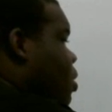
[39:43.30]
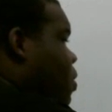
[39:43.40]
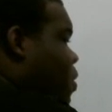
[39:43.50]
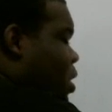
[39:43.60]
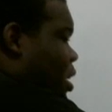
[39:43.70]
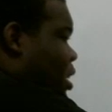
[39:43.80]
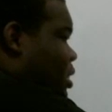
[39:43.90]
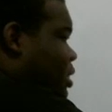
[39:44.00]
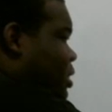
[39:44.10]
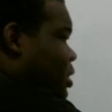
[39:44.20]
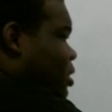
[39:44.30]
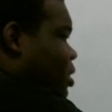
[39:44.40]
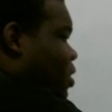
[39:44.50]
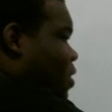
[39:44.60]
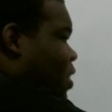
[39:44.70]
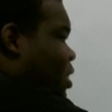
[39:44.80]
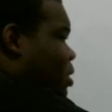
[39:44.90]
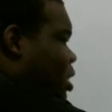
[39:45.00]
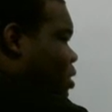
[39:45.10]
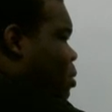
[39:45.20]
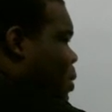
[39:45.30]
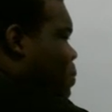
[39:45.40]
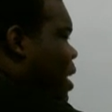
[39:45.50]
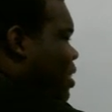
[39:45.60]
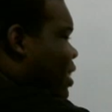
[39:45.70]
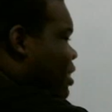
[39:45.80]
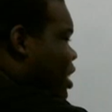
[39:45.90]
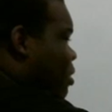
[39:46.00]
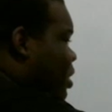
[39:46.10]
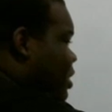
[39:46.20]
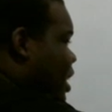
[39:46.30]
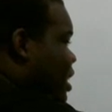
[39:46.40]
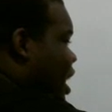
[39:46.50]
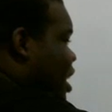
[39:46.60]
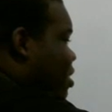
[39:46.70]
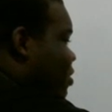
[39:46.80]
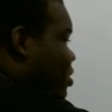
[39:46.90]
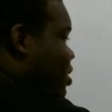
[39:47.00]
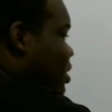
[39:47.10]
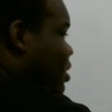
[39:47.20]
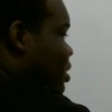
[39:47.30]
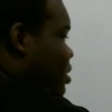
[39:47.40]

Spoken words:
or it would be better in Java to say dot equals.